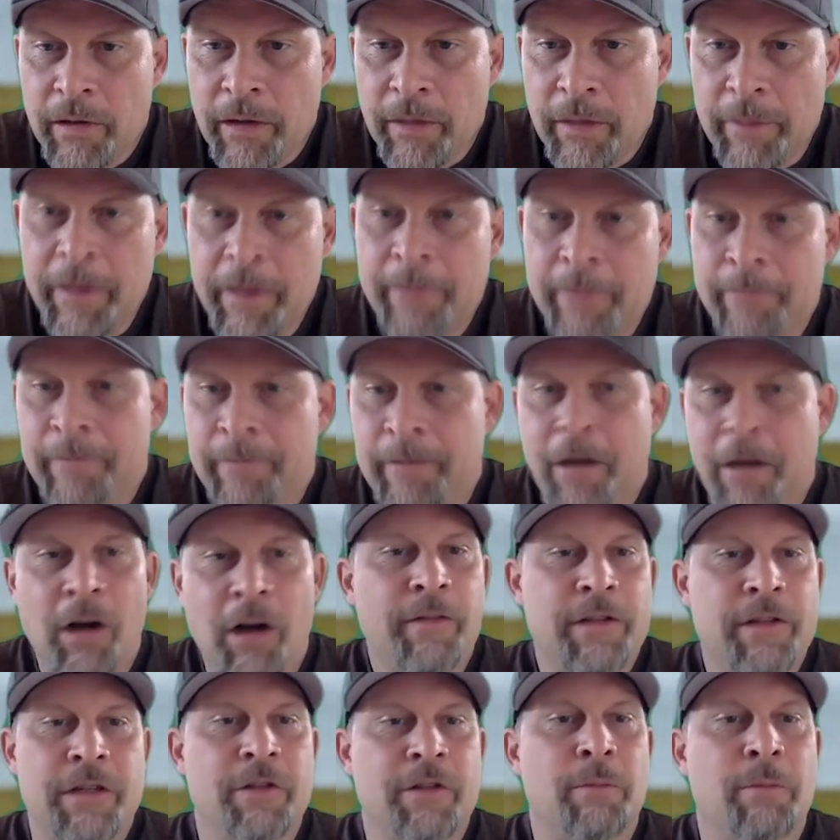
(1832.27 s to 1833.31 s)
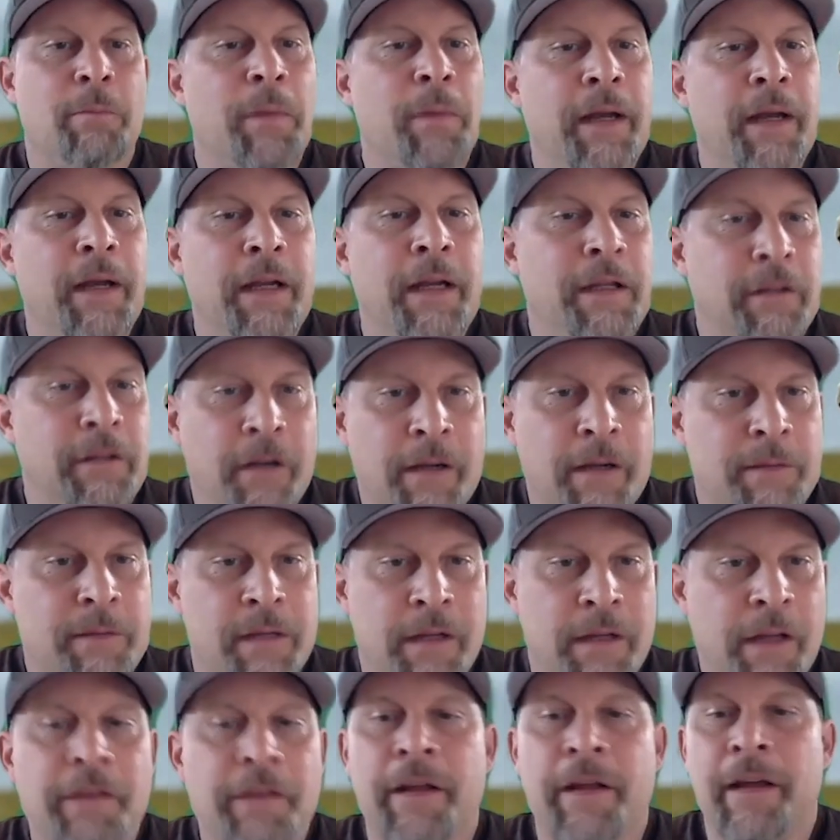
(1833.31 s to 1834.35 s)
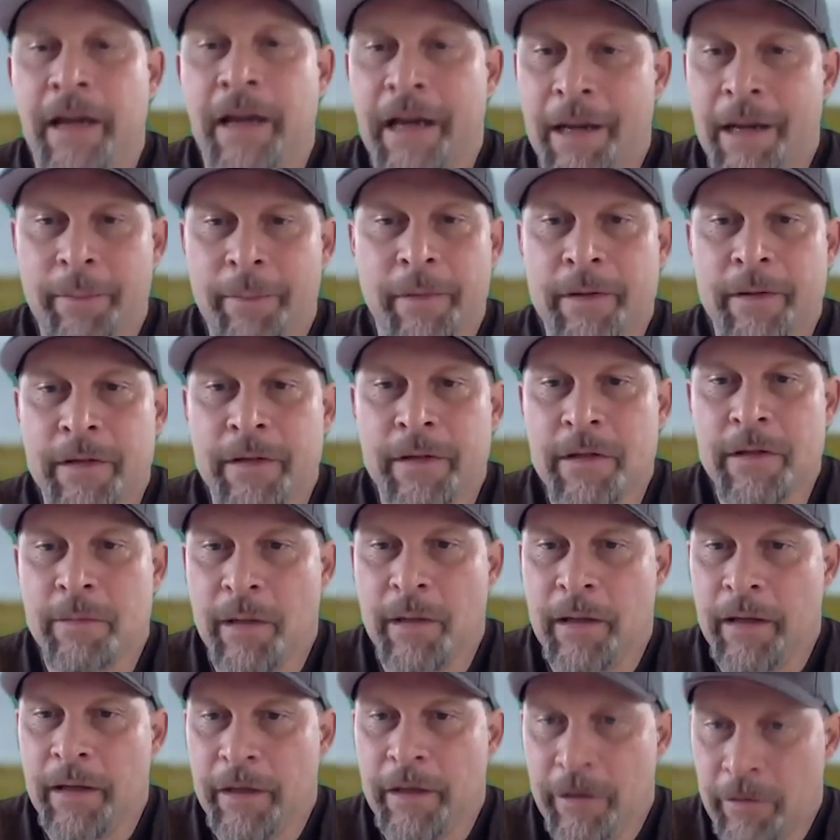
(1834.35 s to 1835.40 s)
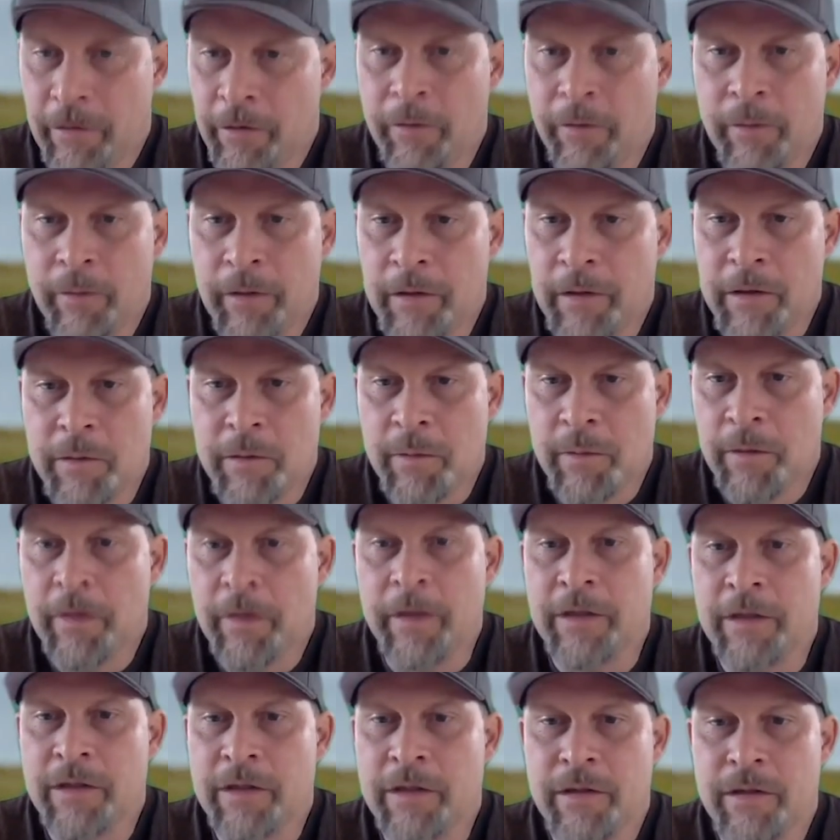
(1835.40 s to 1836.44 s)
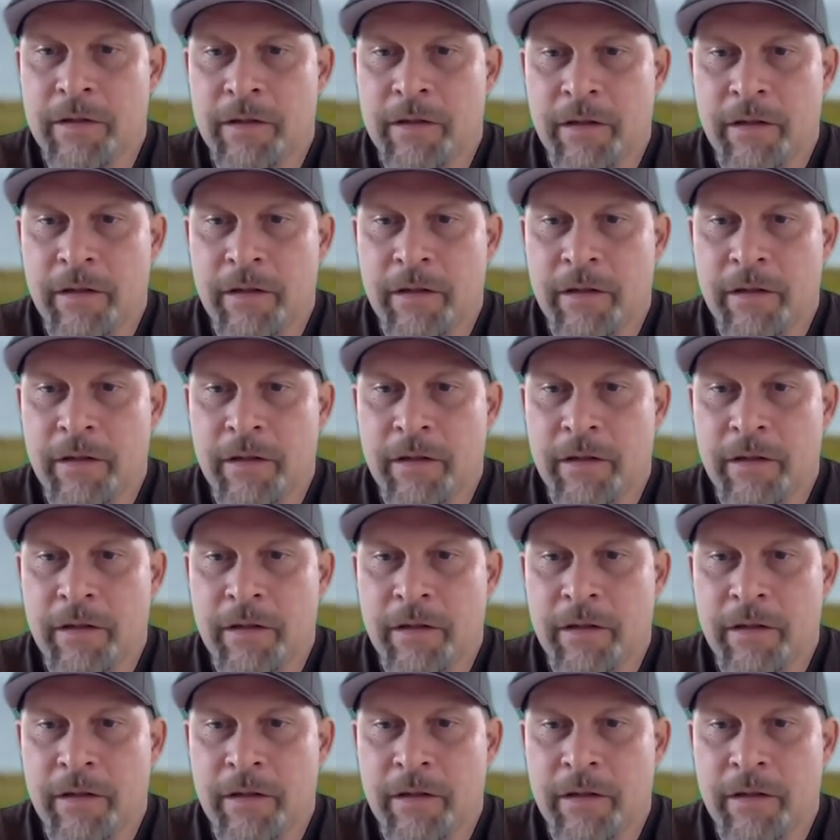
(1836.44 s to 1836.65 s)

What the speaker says: I mean, obviously there are many times that nothing happens, but like your ermine experience,